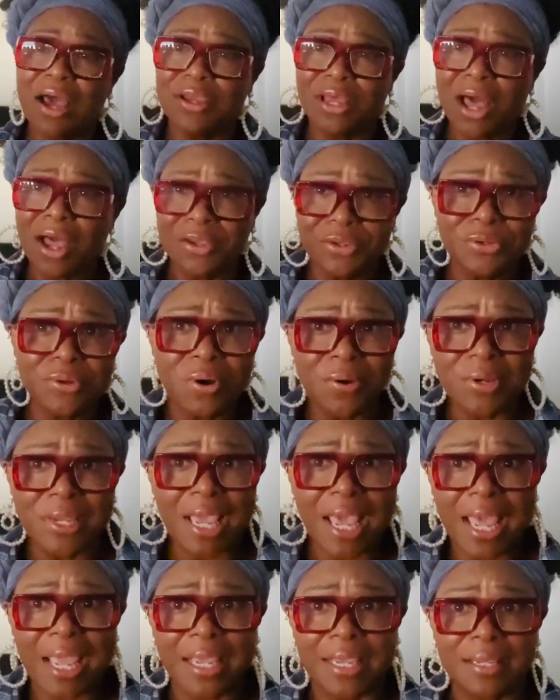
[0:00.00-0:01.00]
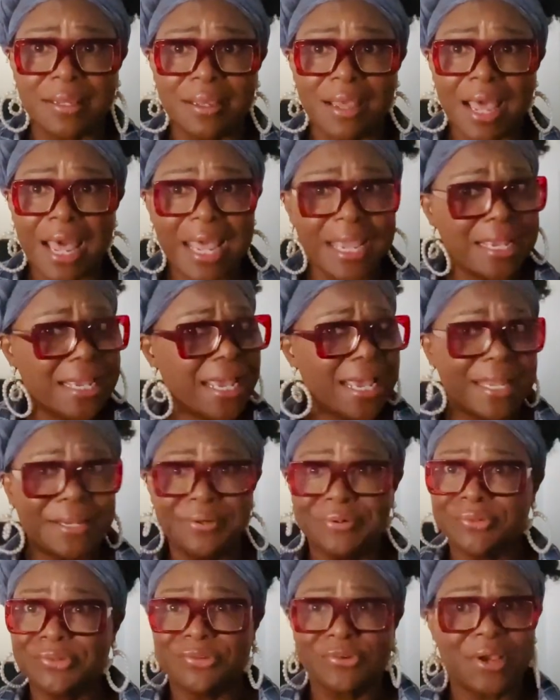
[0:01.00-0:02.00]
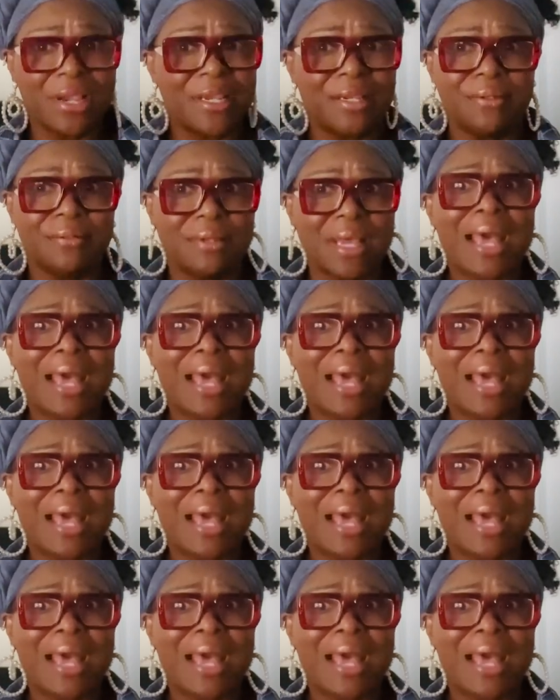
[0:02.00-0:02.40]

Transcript: Are you okay? I ain't had no drink.